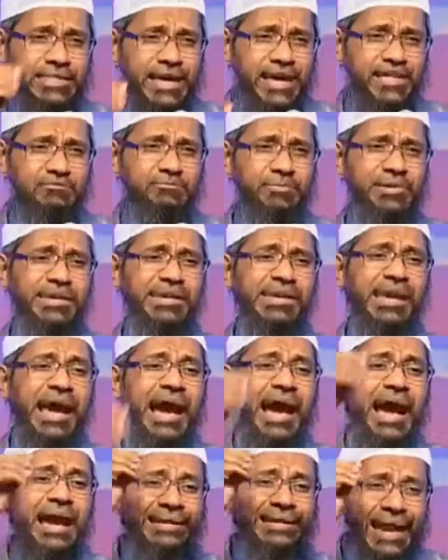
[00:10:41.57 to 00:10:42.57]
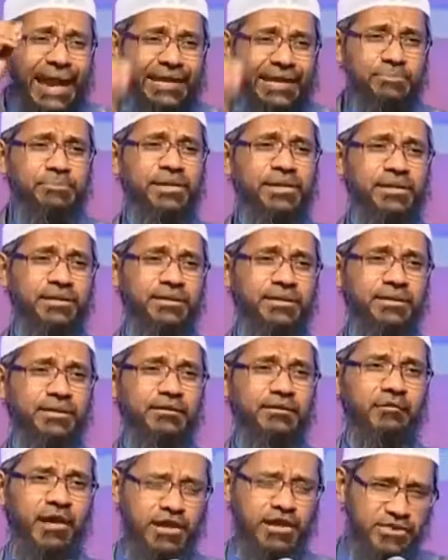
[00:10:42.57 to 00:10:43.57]
criticize me, attack
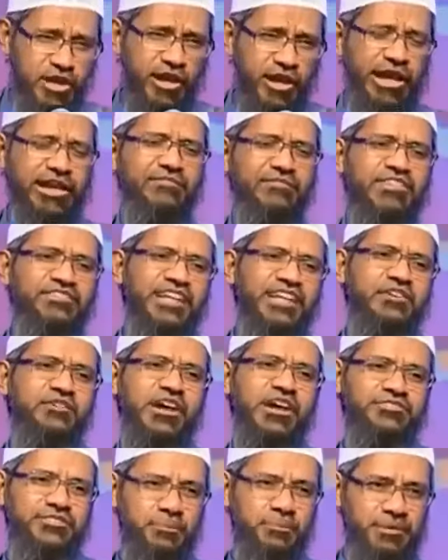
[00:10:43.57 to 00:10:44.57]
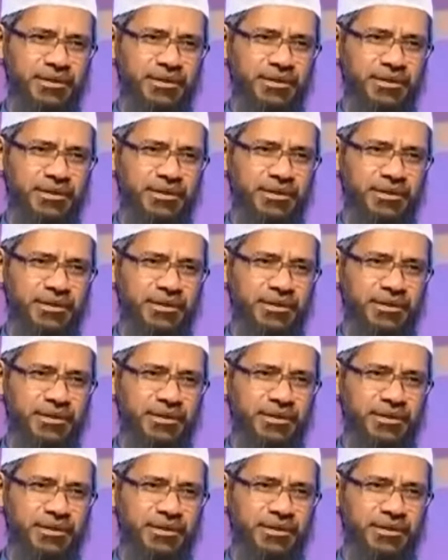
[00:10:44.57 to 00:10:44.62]
me. Once you're convinced, then you